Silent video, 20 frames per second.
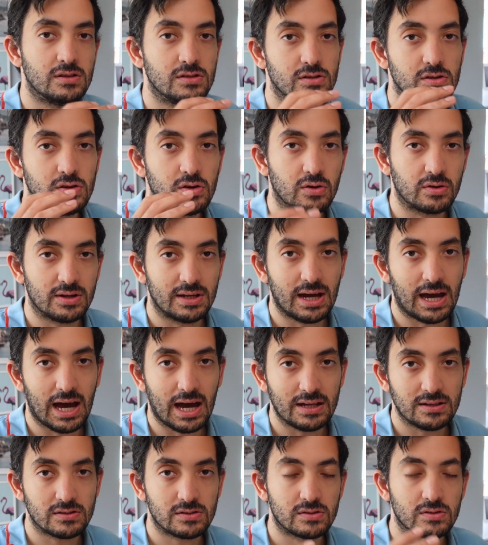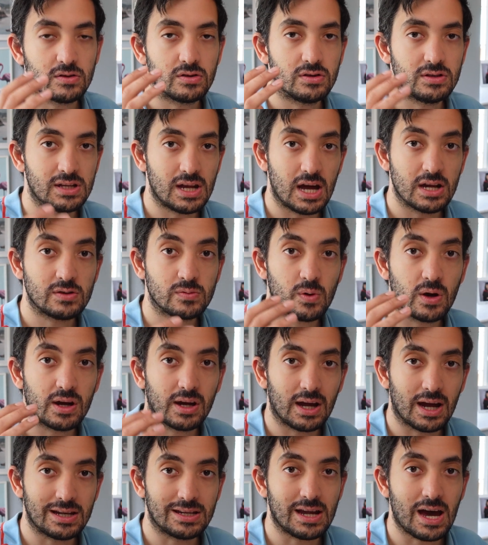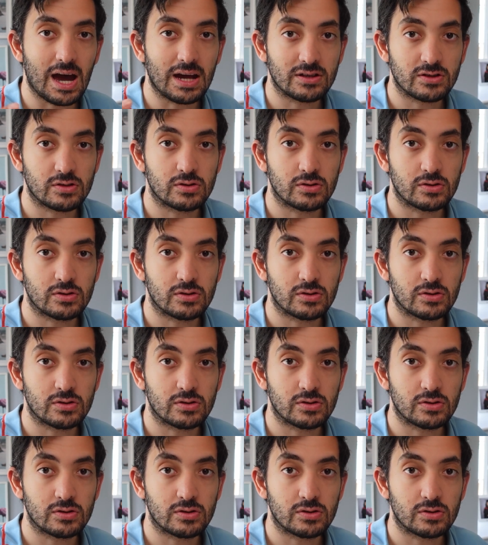to your NAS network attached